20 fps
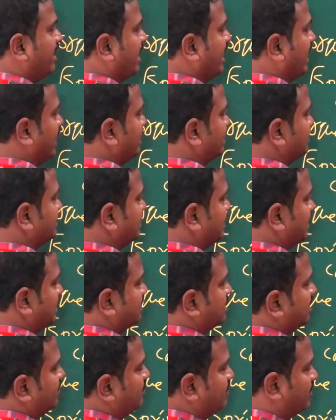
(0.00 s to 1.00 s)
L is the
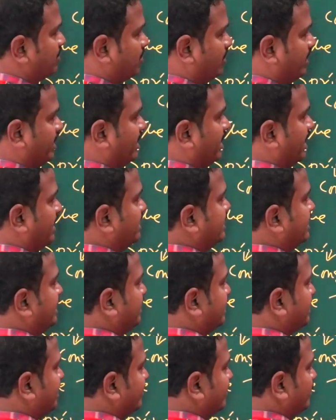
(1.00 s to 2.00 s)
length of the coil, and
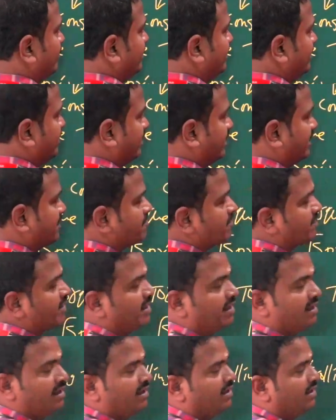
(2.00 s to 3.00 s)
theta will be the
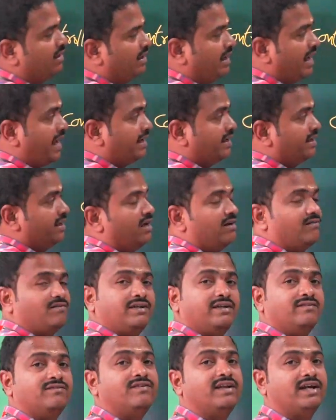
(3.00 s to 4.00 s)
angle of
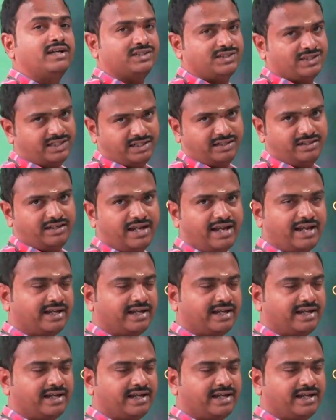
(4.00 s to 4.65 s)
deflection